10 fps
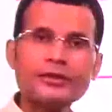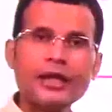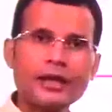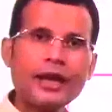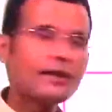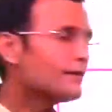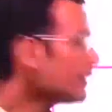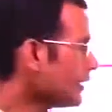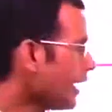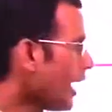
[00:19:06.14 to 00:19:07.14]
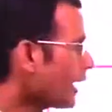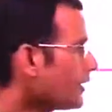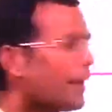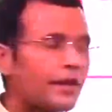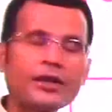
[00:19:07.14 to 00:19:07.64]
cations are
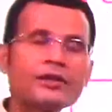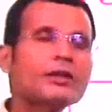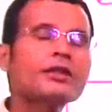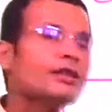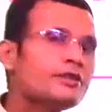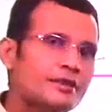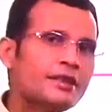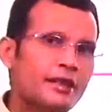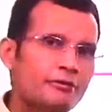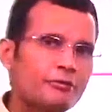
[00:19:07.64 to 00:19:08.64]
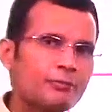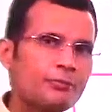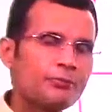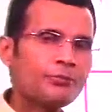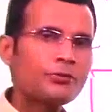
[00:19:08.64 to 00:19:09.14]
there in the ECF,
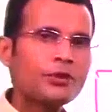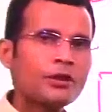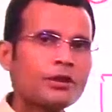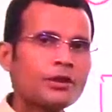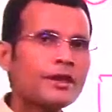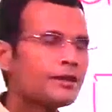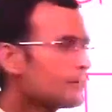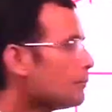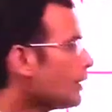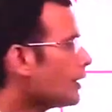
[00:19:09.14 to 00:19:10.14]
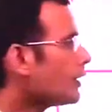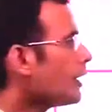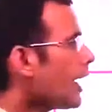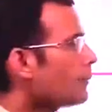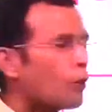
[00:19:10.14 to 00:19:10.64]
it's
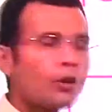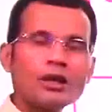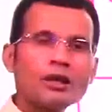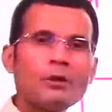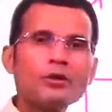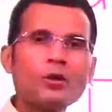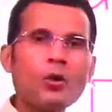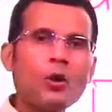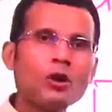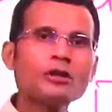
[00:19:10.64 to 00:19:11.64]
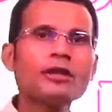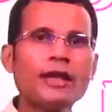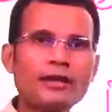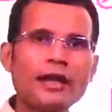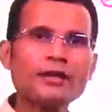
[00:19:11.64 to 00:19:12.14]
I'm talking about all the
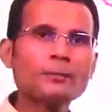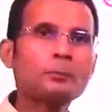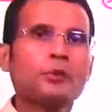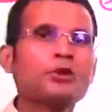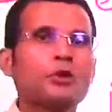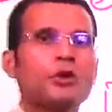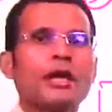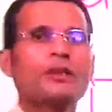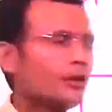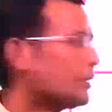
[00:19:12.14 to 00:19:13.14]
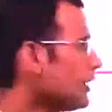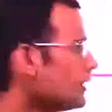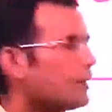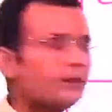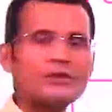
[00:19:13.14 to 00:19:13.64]
cations put together in
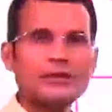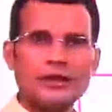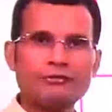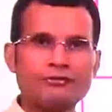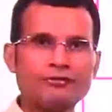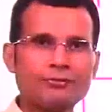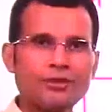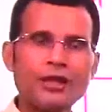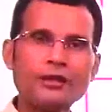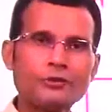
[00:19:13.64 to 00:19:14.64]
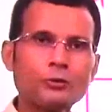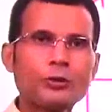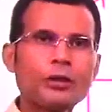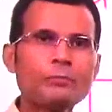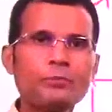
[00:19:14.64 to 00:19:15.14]
the ECF, yeah,
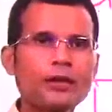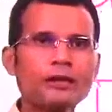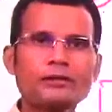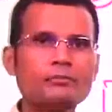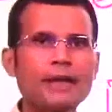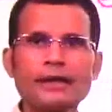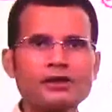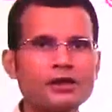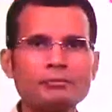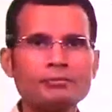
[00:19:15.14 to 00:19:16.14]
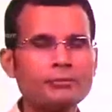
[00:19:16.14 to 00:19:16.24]
sodium, potassium, calcium,